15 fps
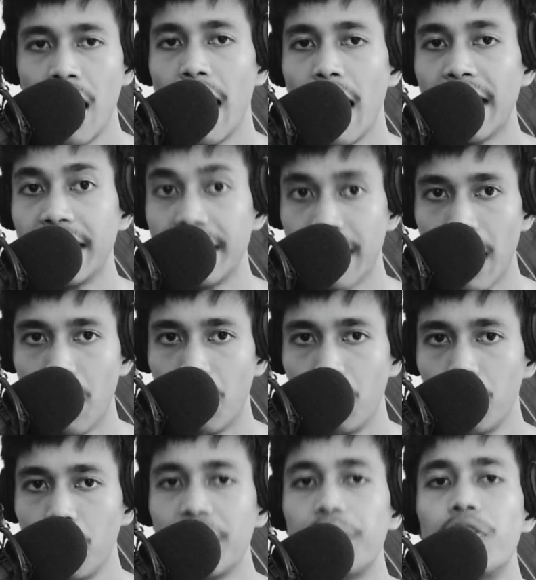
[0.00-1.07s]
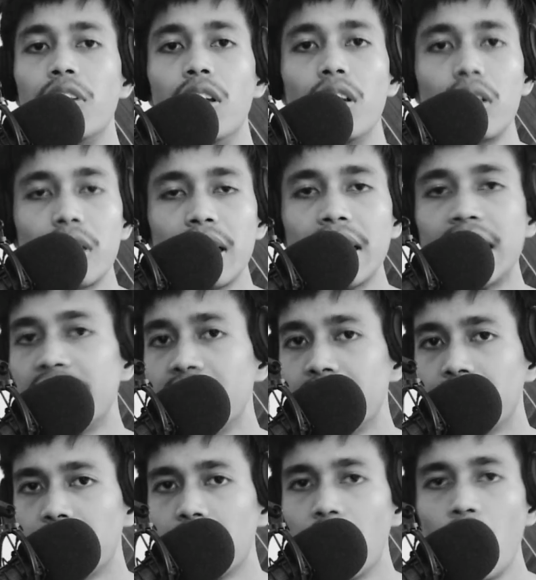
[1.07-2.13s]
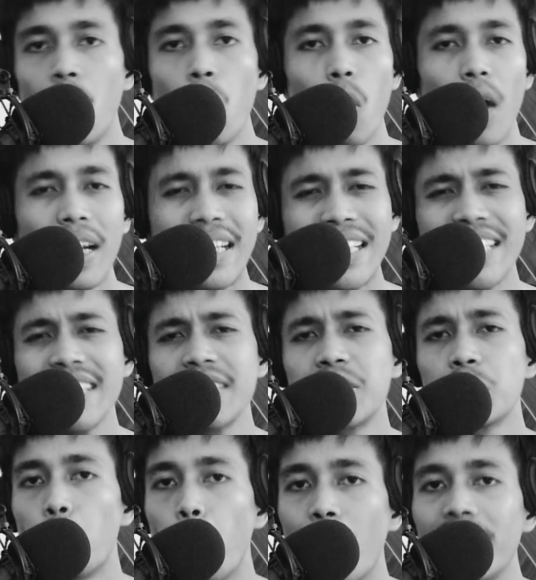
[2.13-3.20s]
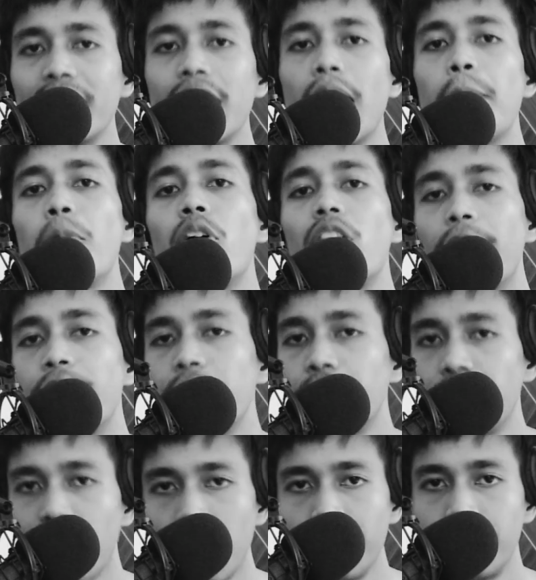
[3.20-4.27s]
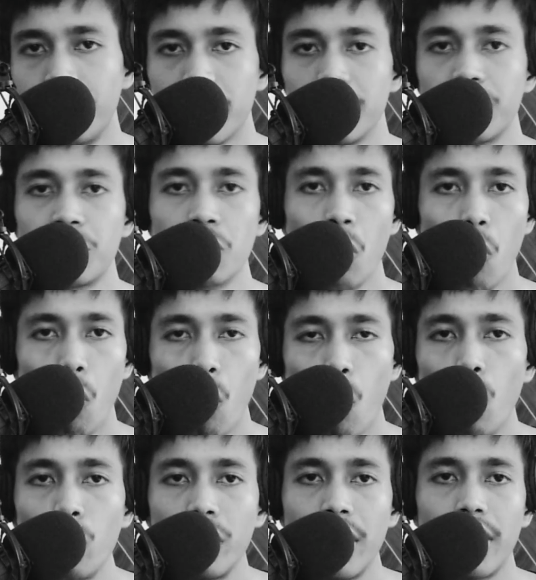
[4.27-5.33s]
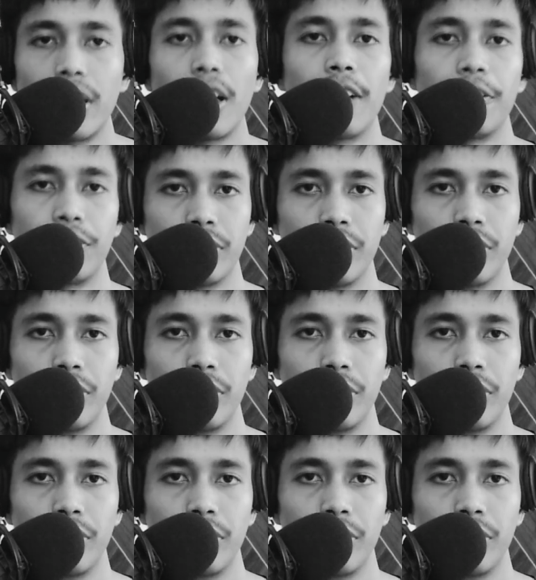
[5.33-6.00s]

And now, if you look in India, at least 1 among every 5 friends own an iPhone.